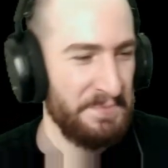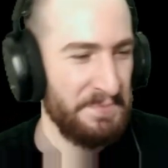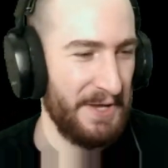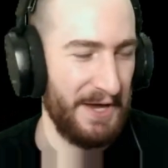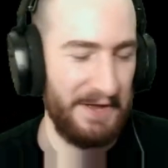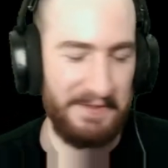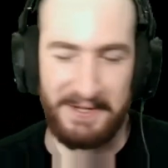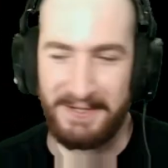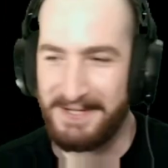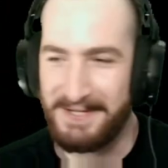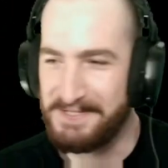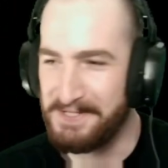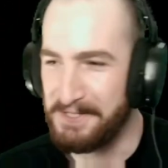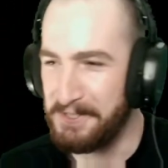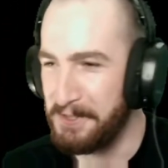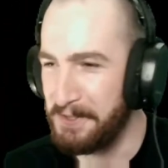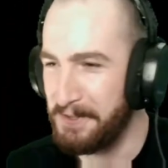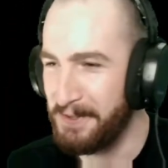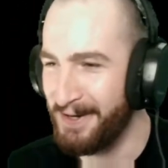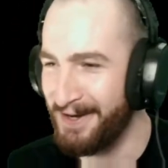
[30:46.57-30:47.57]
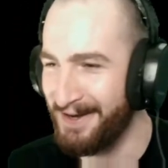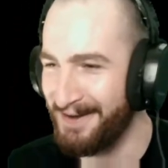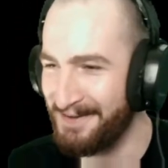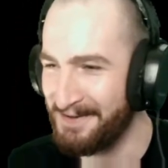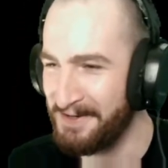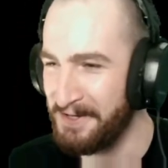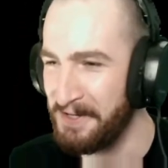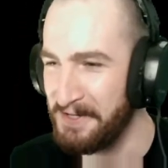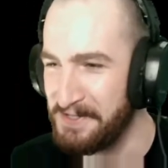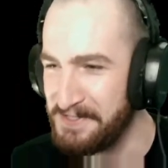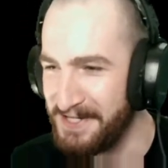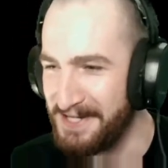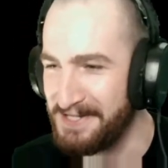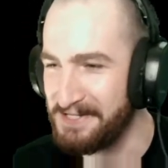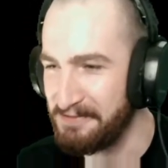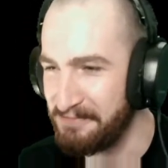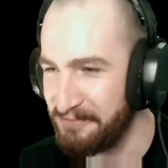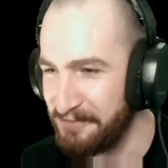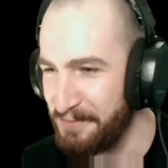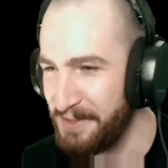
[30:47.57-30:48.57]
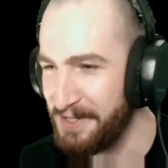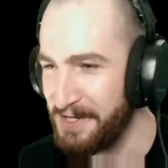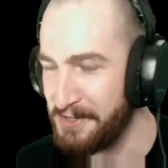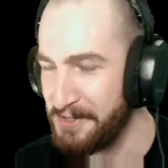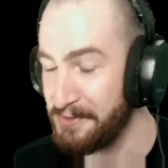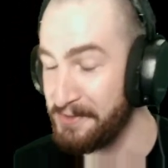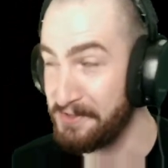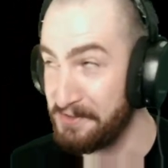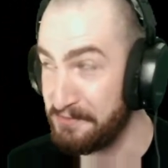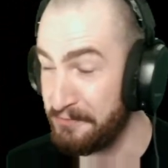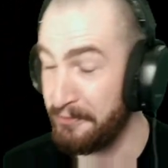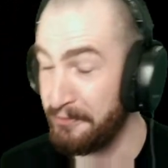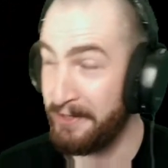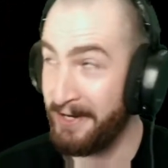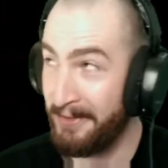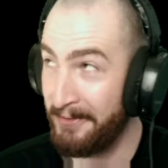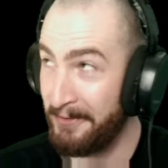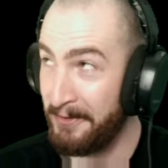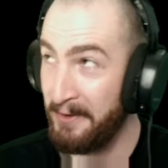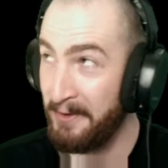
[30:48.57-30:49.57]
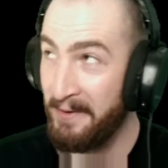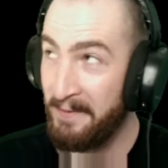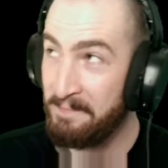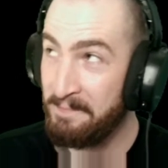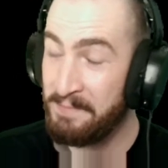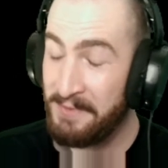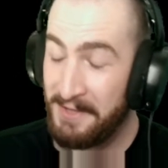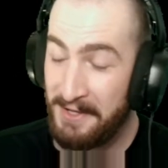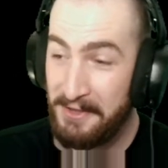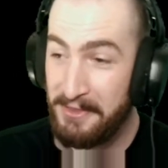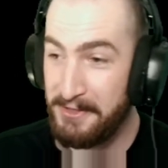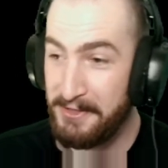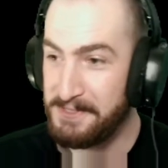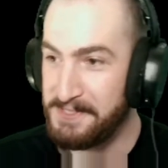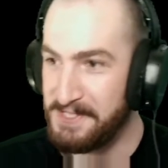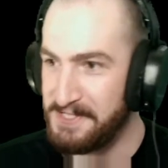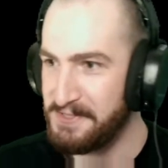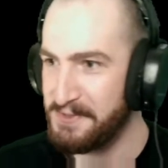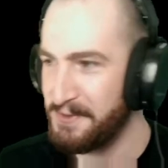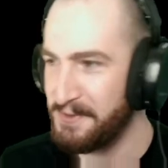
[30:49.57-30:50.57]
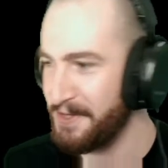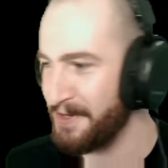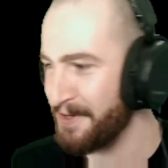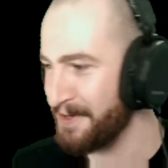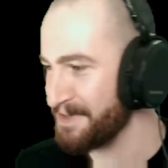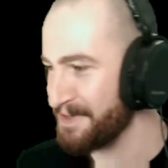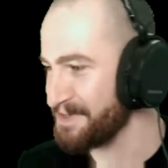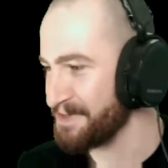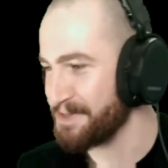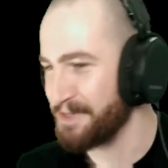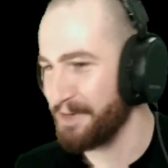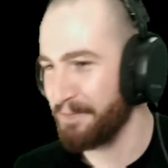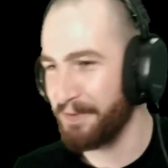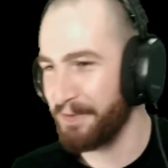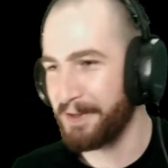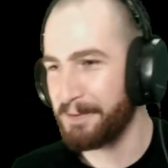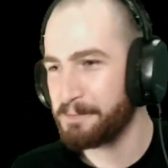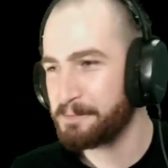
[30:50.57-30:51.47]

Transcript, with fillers: I think that's a good uh, good incentive for me to do this for another thirty-two years or something.